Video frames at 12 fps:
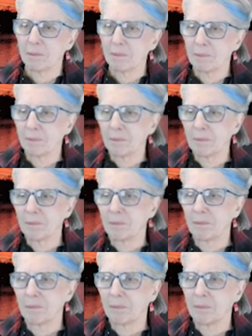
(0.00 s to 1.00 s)

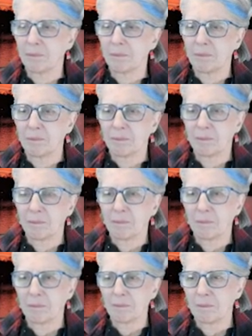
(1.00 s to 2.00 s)

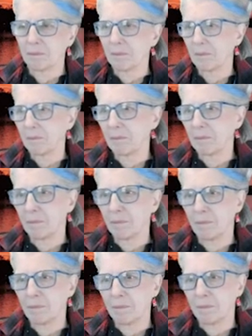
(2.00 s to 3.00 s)

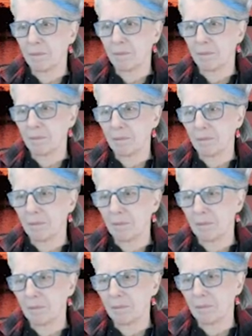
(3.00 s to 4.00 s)

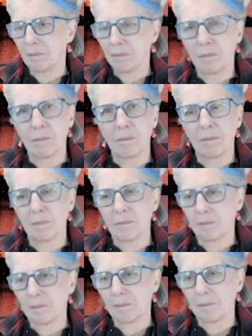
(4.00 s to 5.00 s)

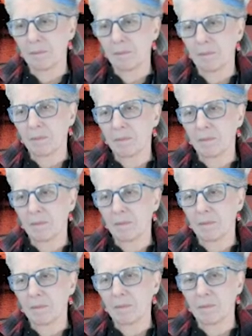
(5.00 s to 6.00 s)

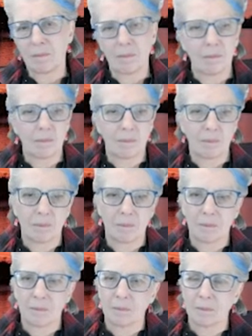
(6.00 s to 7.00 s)

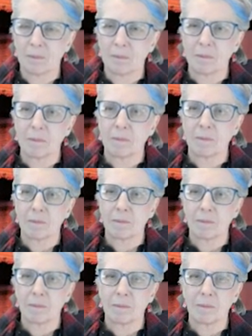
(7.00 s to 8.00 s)
(silent)